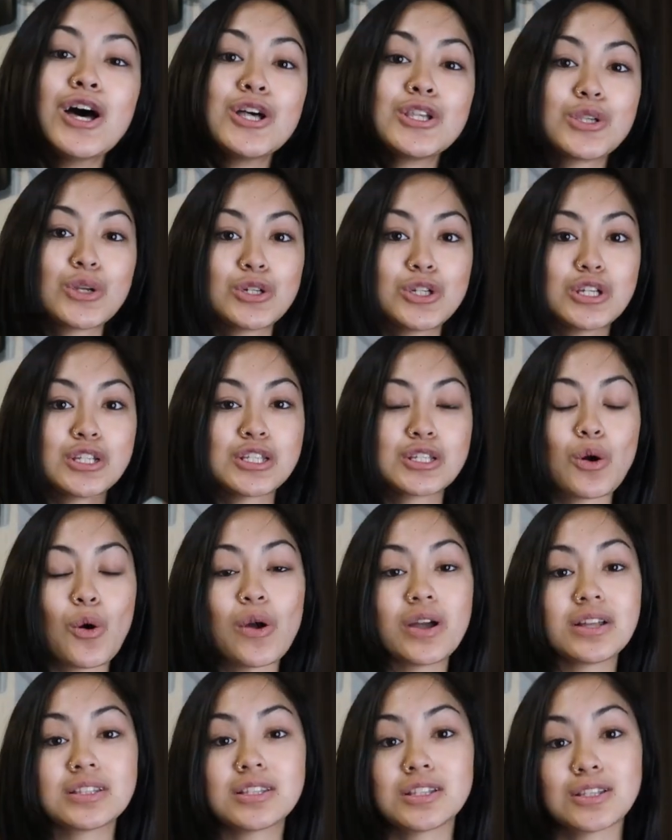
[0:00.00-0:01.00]
So she's
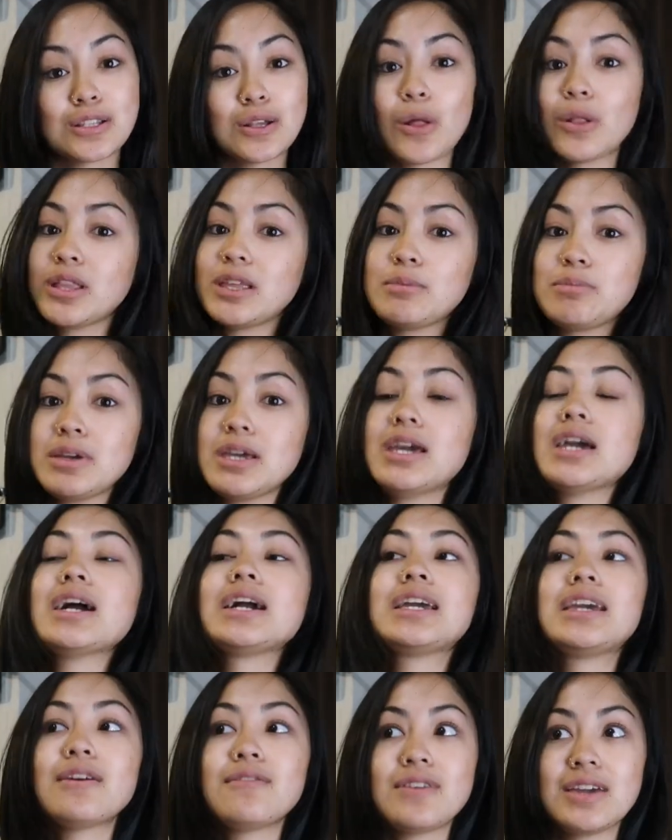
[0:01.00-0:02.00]
going to slowly be
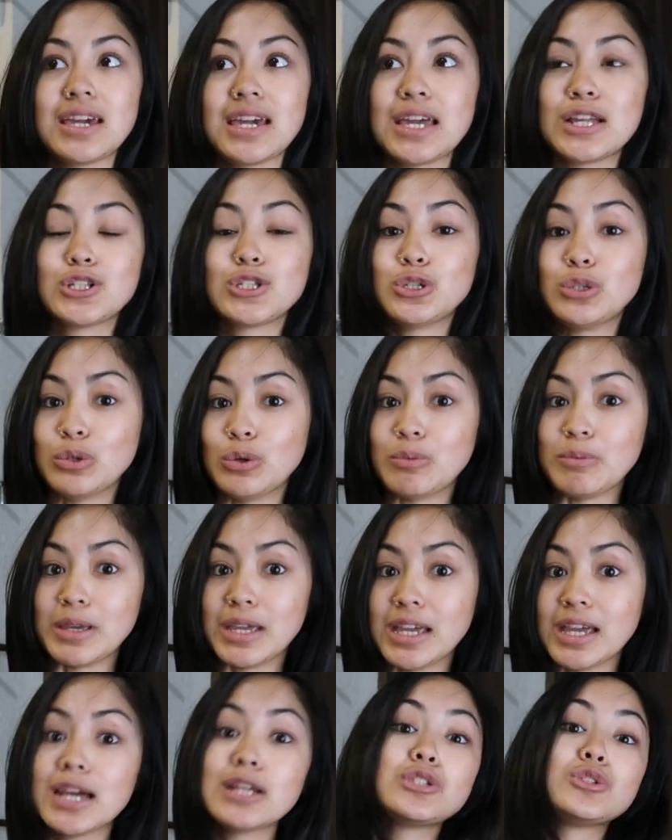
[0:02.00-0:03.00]
giving it to
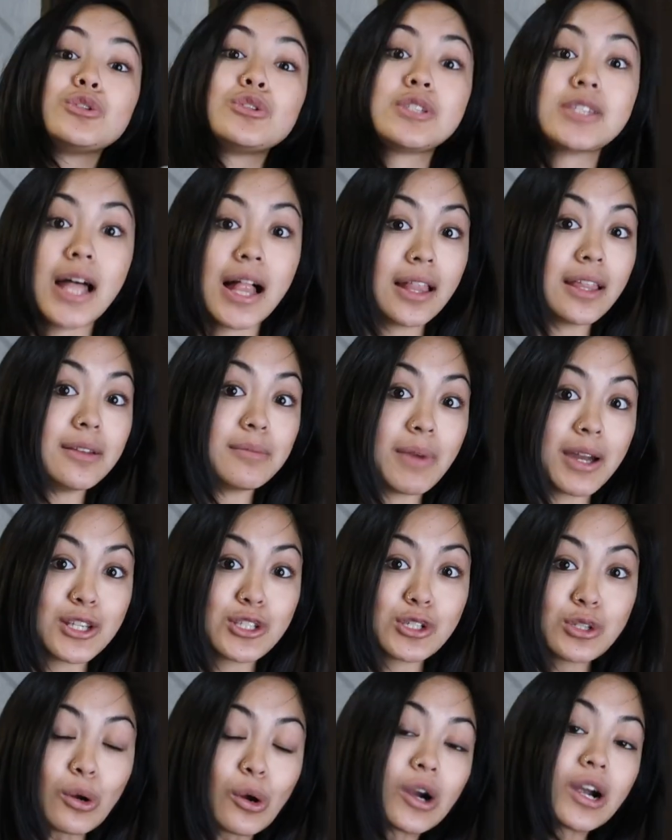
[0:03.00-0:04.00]
me to sell in my
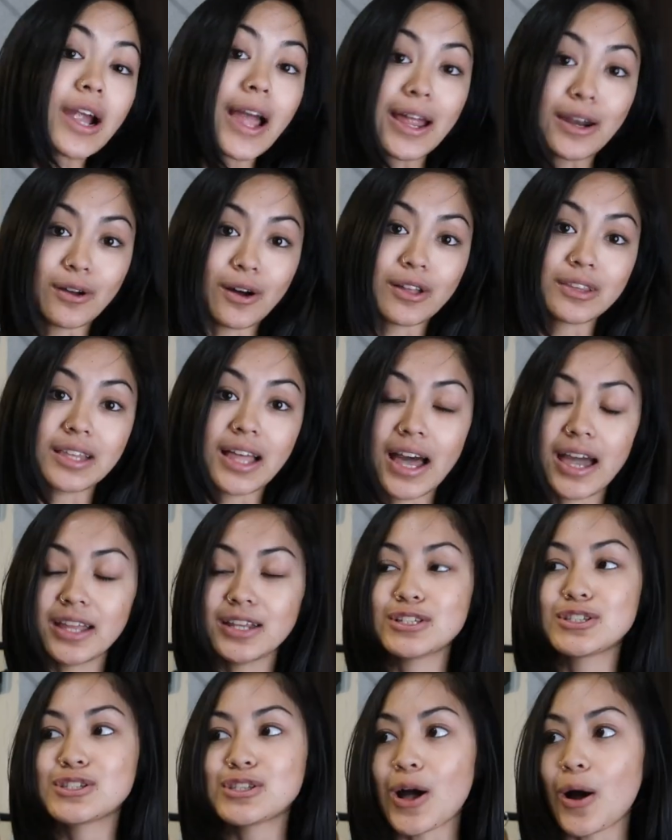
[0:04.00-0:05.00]
store and
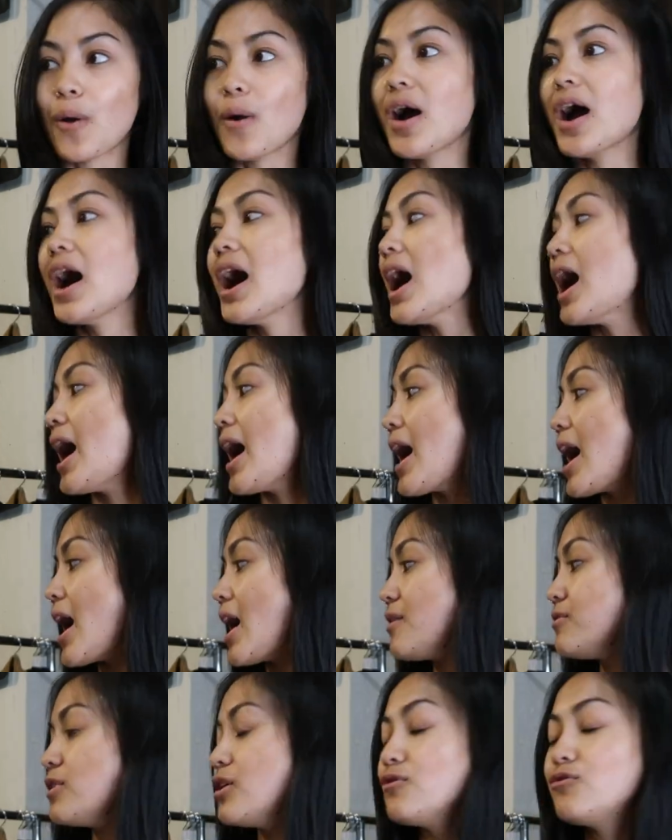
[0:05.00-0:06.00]
online. So I
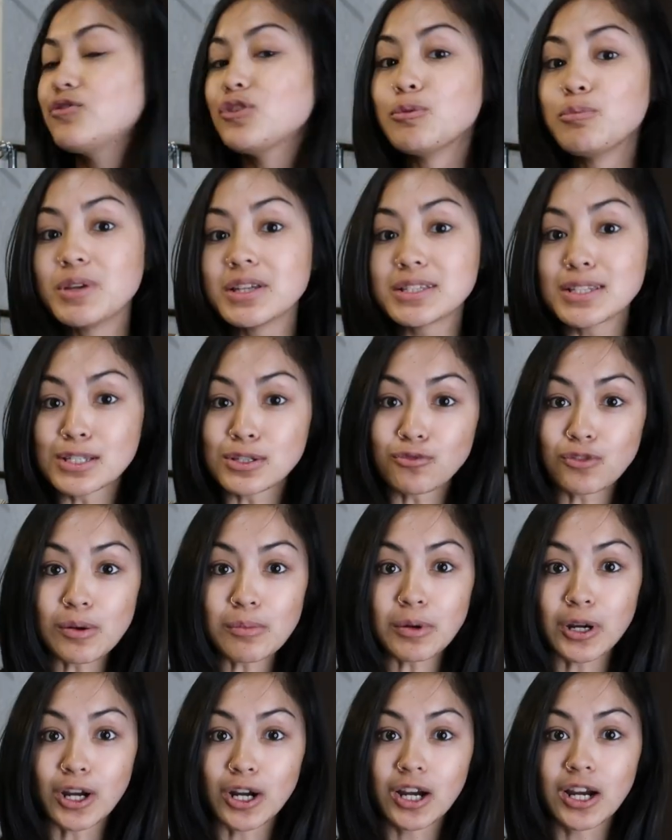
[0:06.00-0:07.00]
have a few pieces
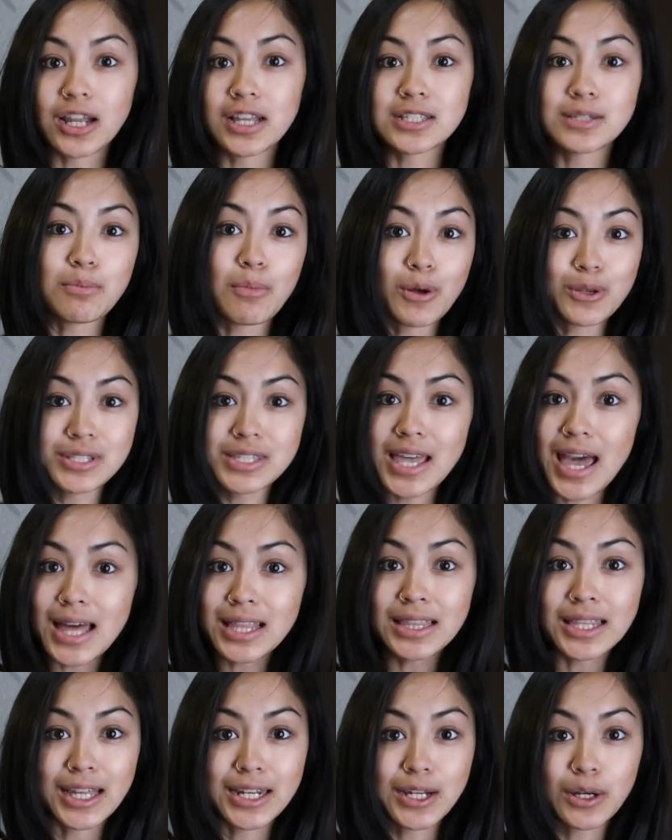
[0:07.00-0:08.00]
from her. It's mostly
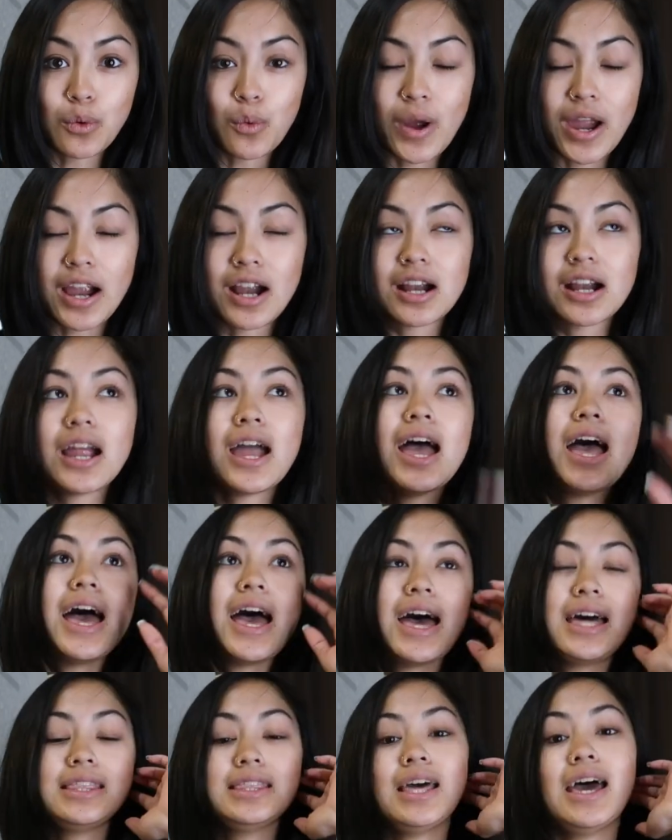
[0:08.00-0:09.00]
athletic wear.
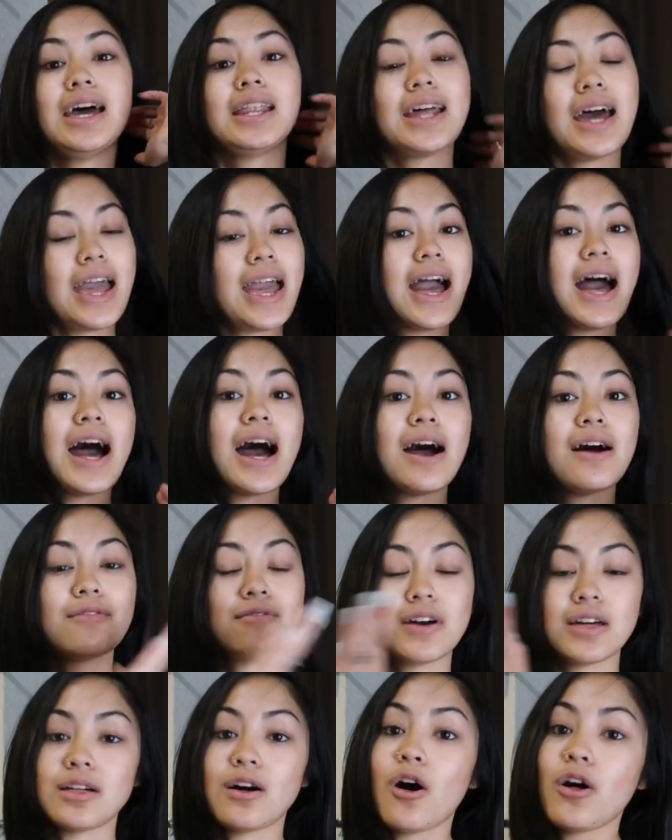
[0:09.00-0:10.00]
And then I
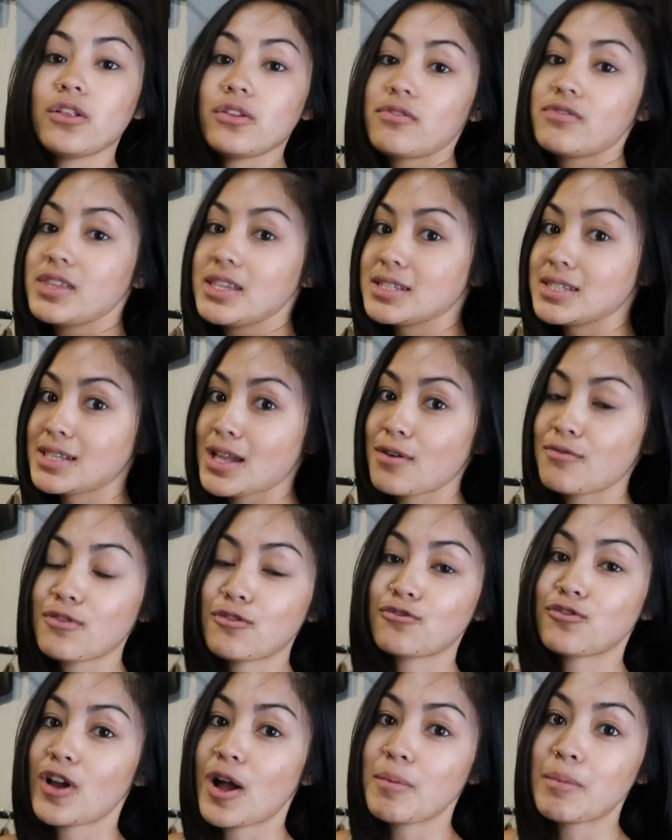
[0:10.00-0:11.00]
have all of these
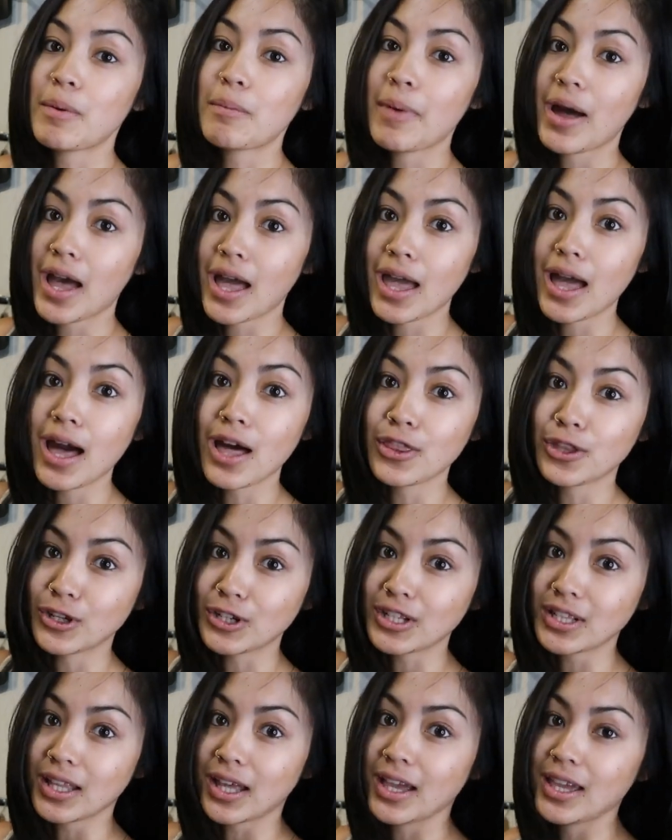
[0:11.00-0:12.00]
stuff from my
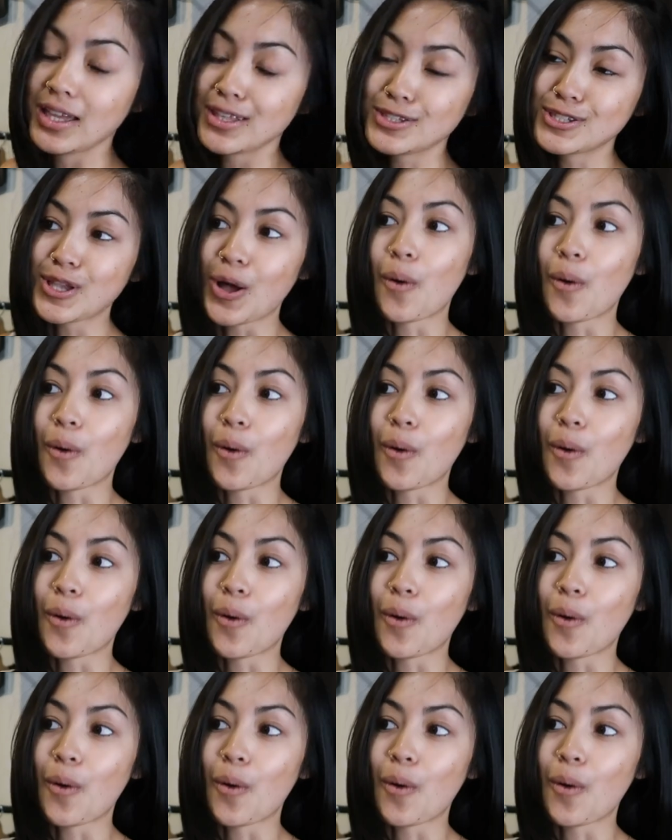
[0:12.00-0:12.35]
other clients.